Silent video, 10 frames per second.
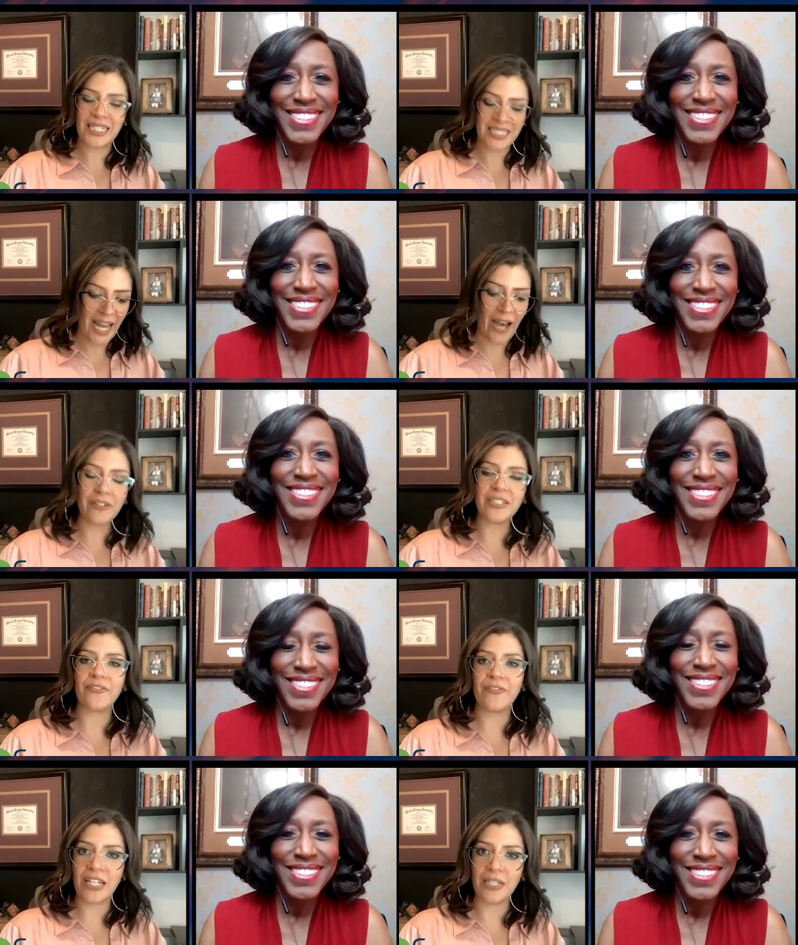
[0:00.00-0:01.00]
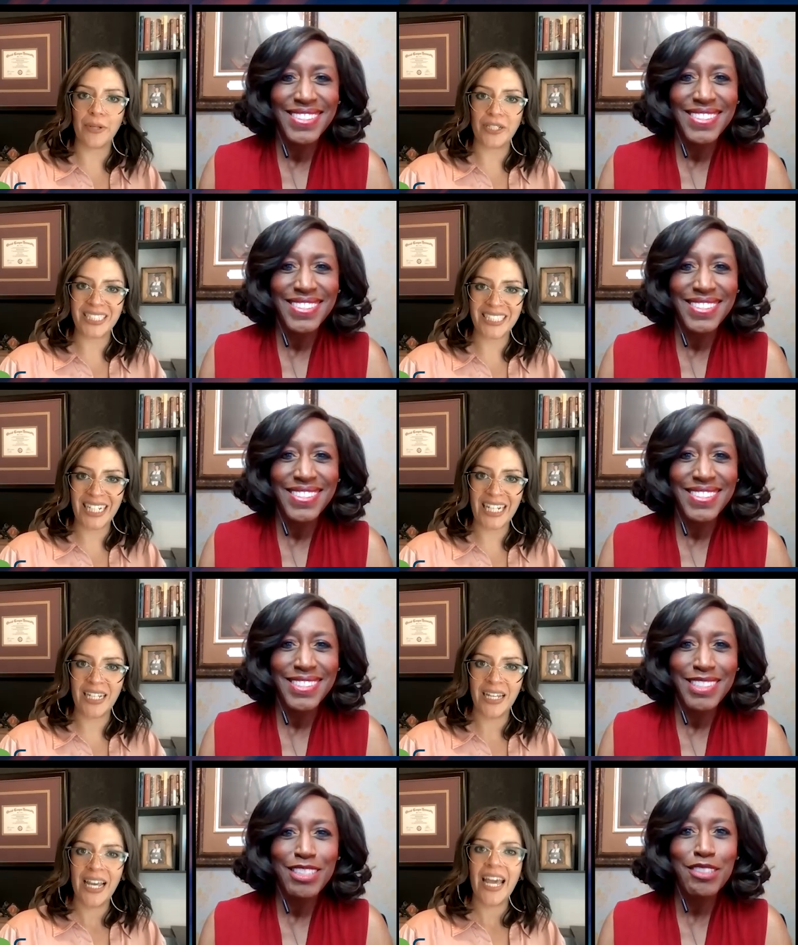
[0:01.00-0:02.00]
Speaker 1: is, how to develop our
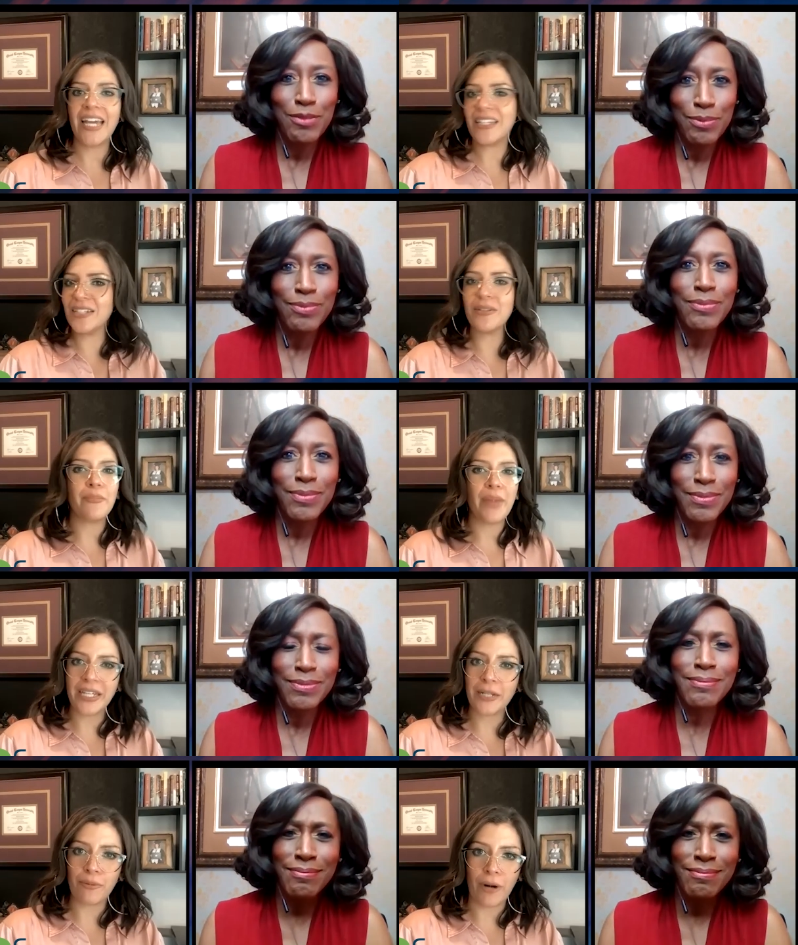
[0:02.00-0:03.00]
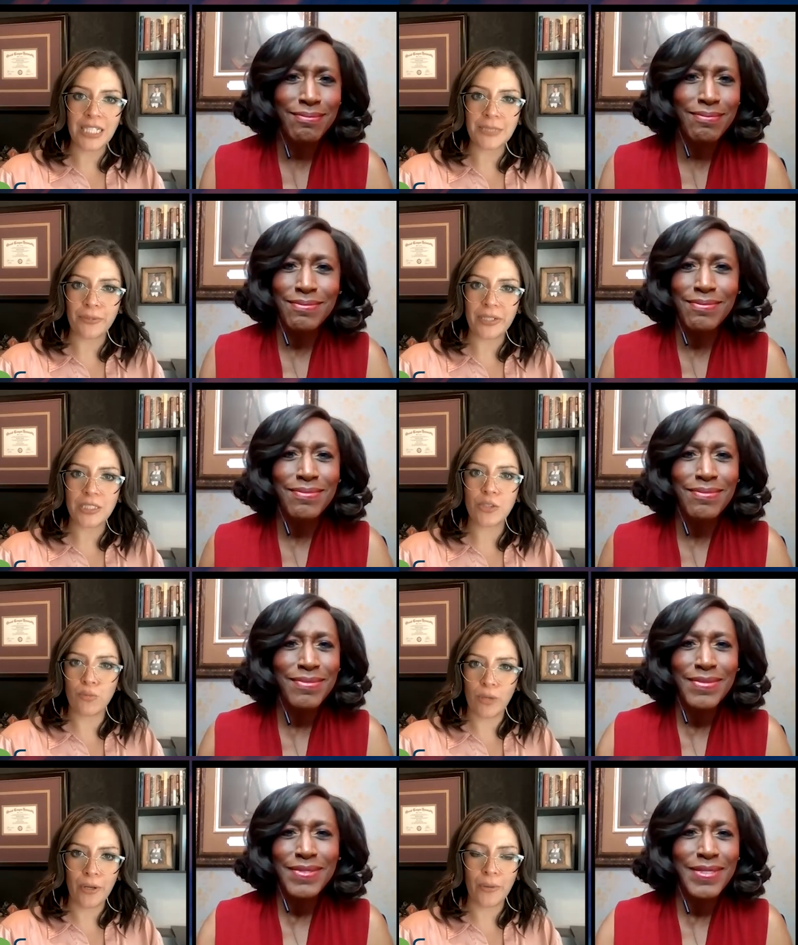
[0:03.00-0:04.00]
city, and then make it mm-hmm. prosperous,
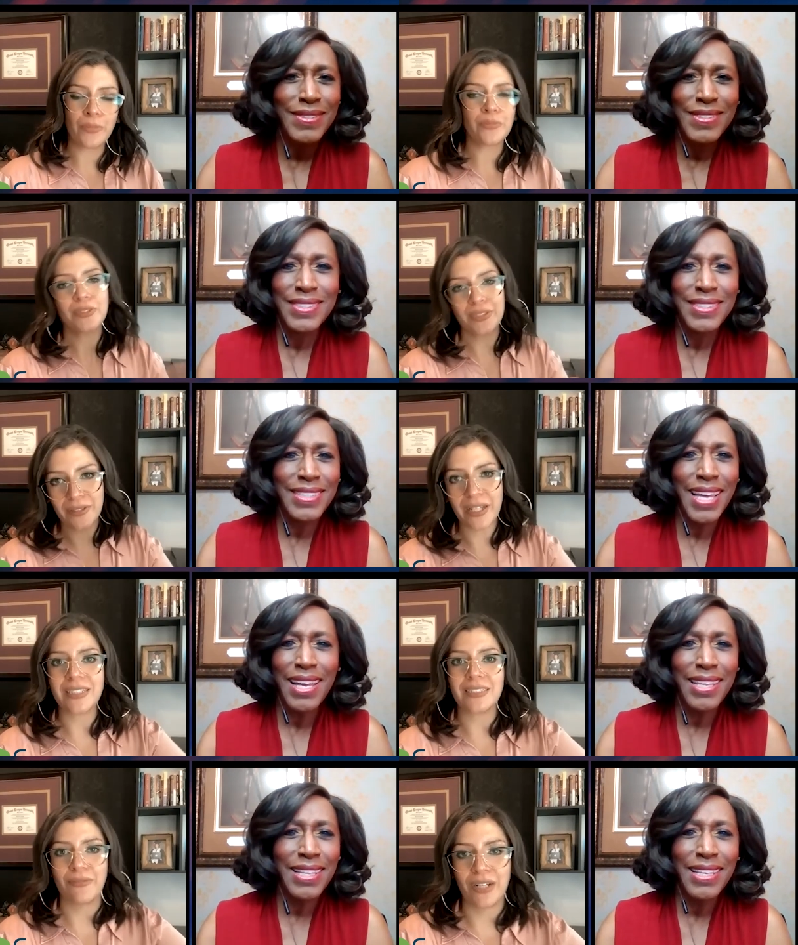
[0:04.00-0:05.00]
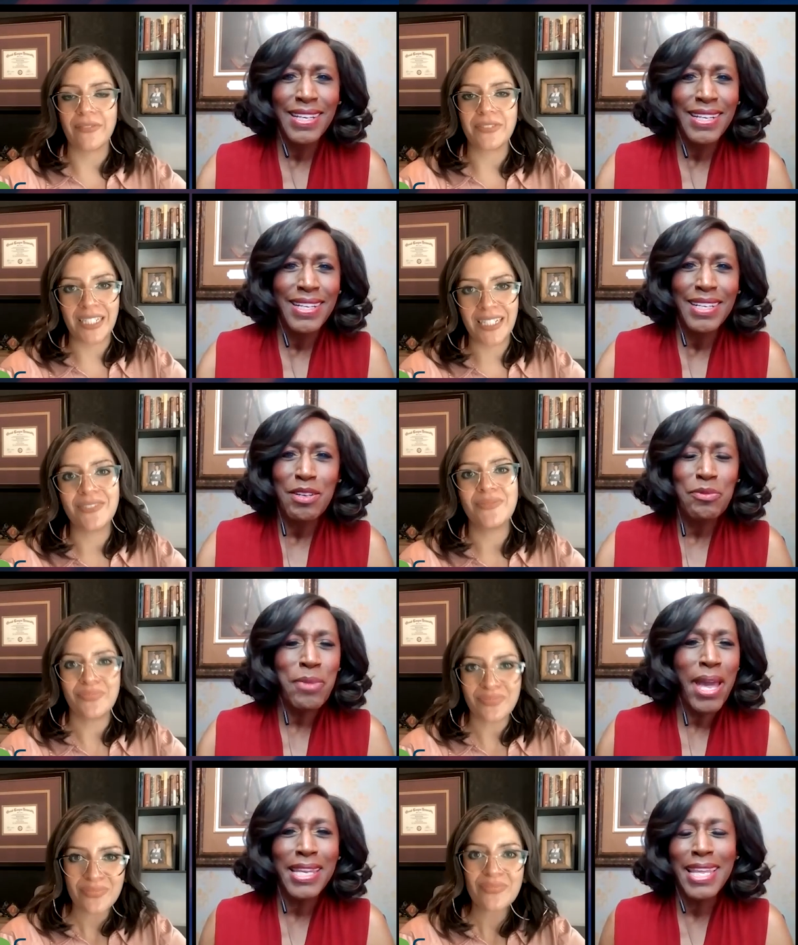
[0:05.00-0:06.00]
grow. So that's, what I've seen.
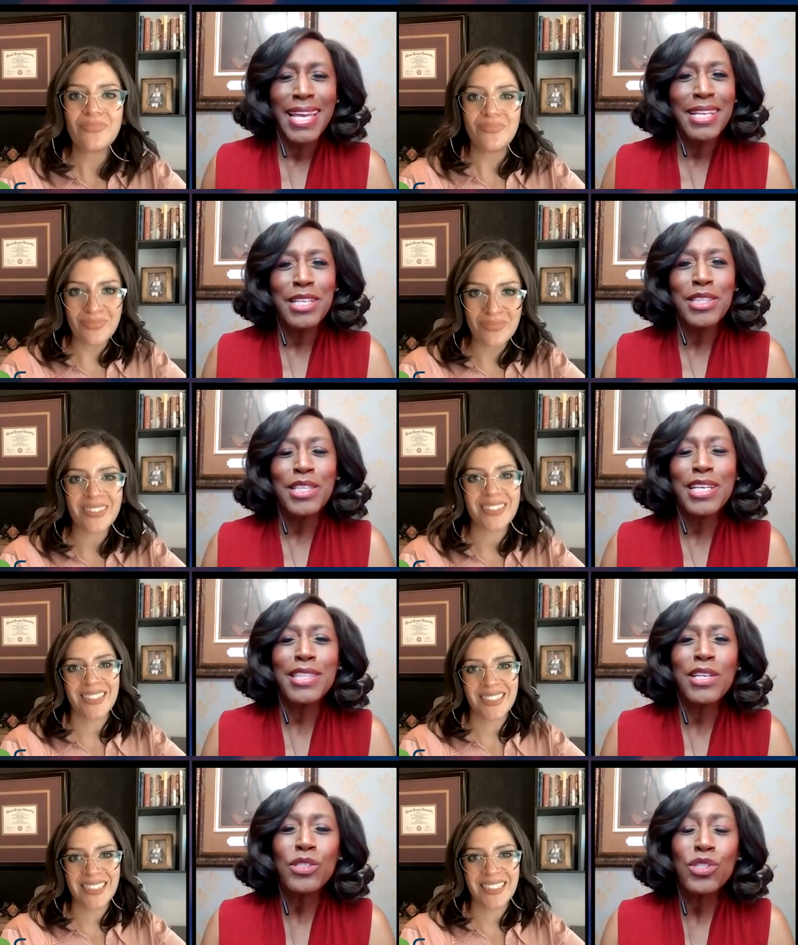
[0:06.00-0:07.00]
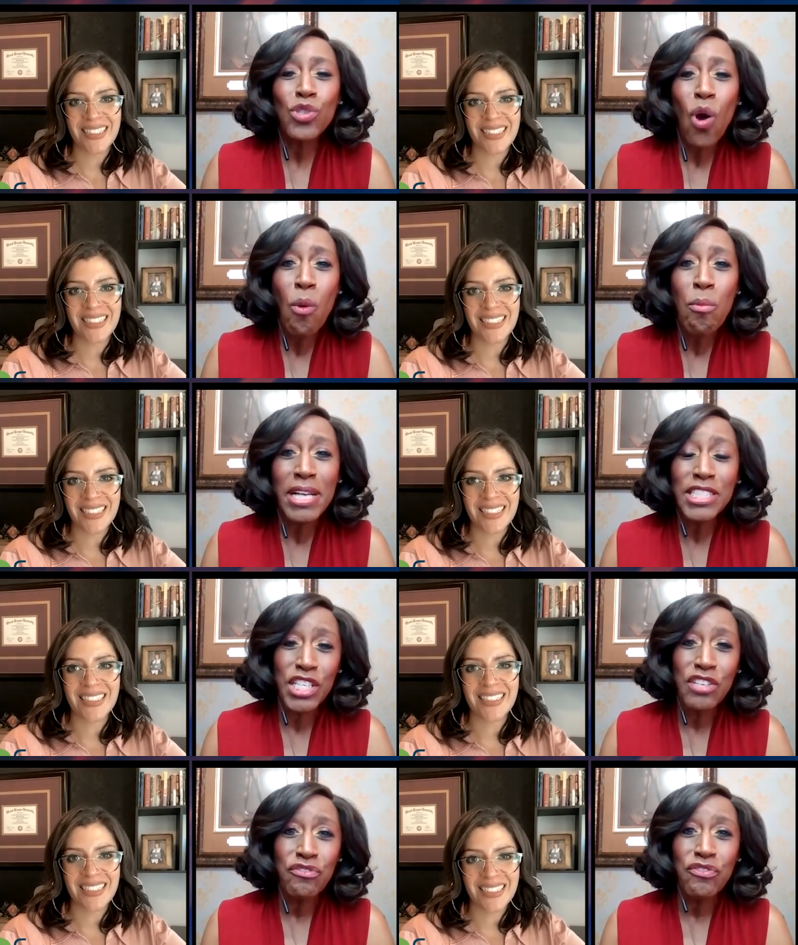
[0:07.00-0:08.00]
Speaker 2: Man, it there's so much
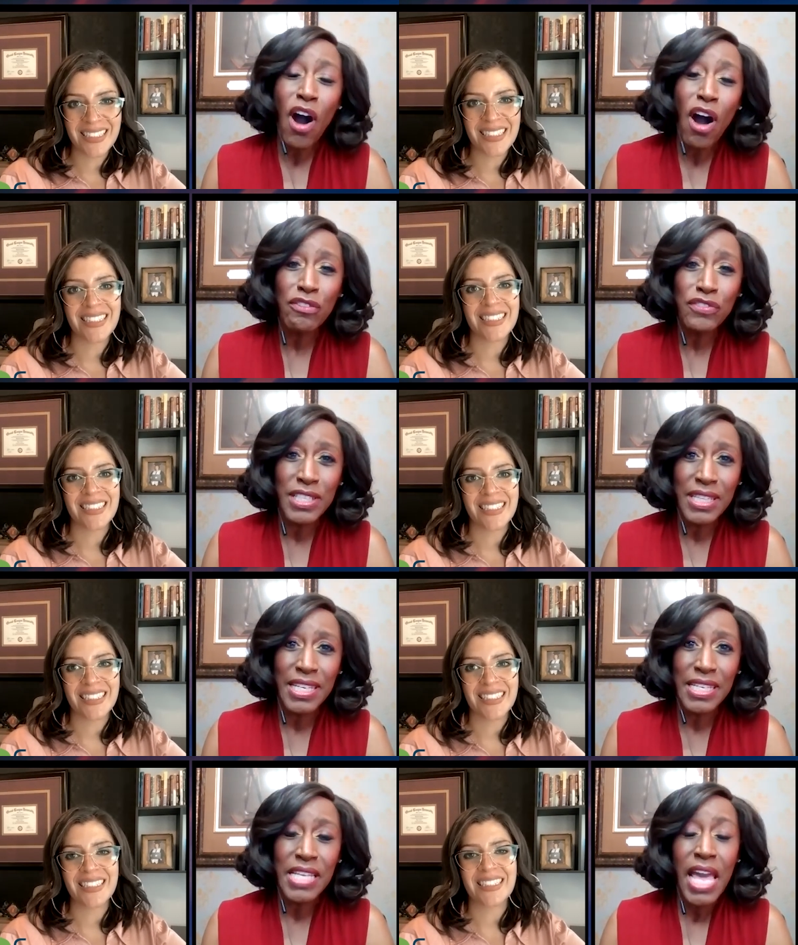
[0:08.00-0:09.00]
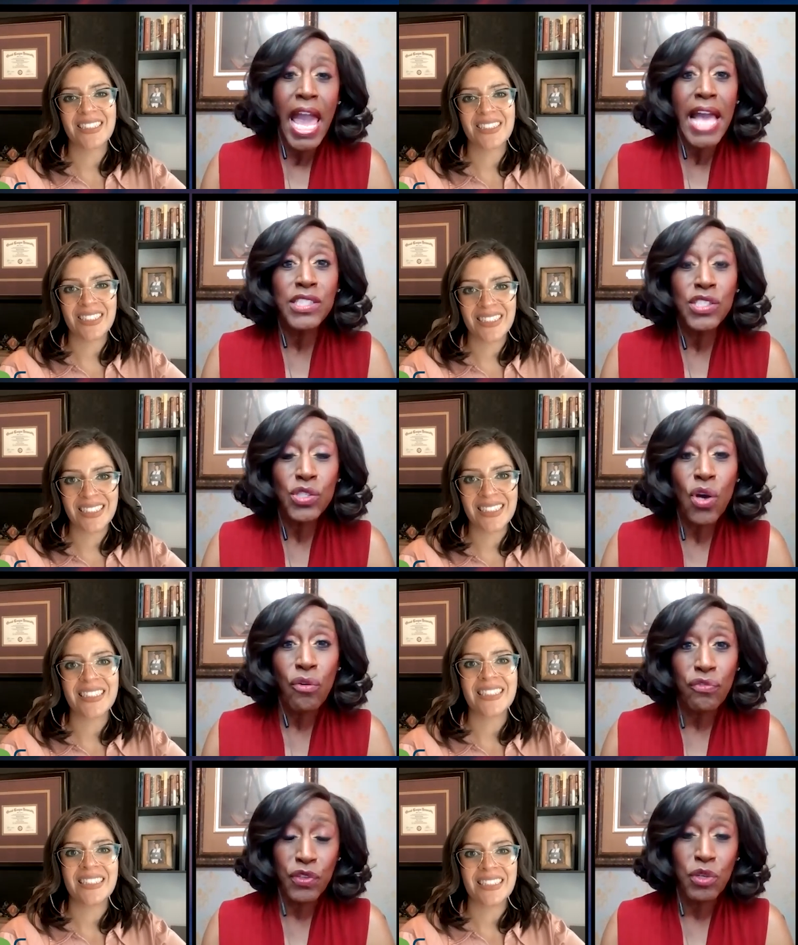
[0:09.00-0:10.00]
involved in this, and
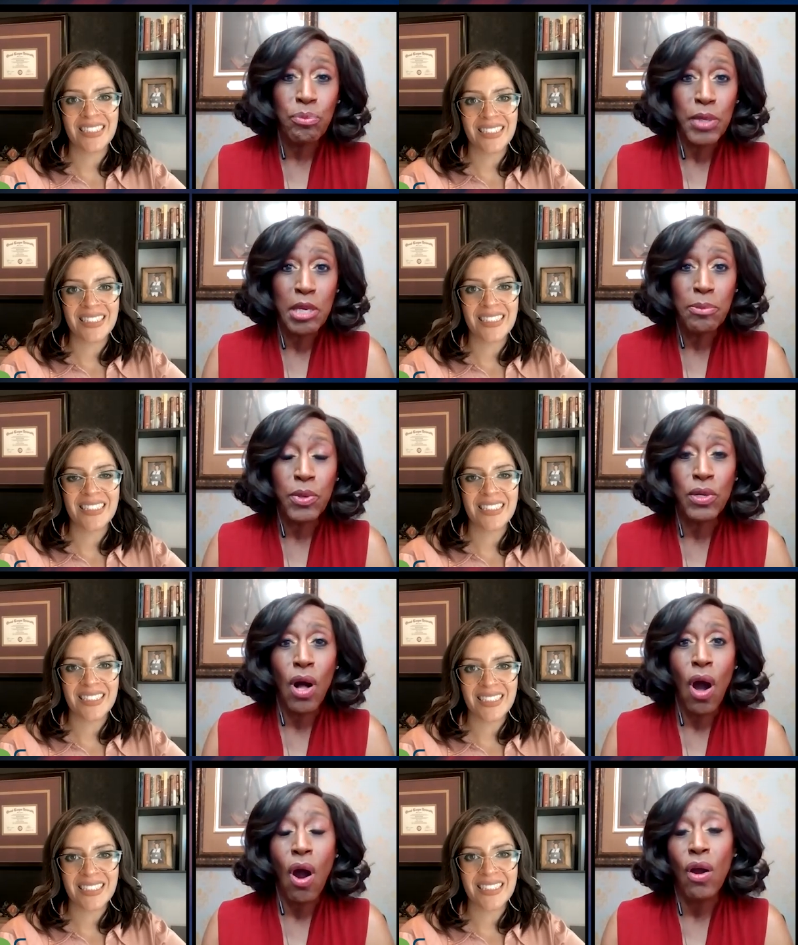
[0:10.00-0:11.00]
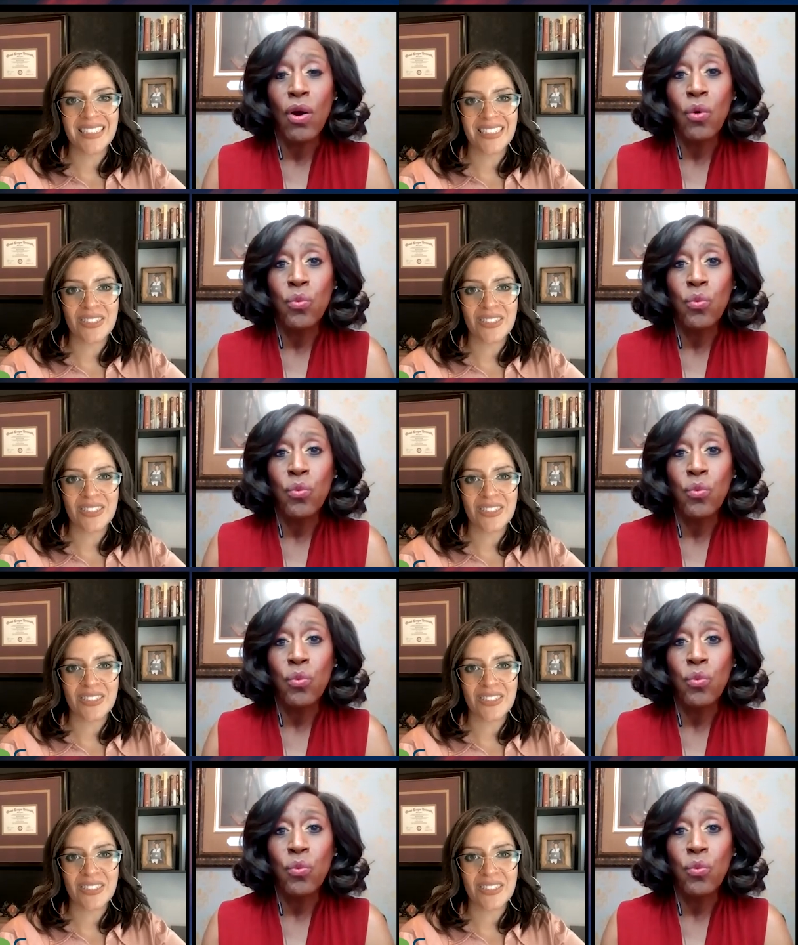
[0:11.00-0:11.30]
so few people are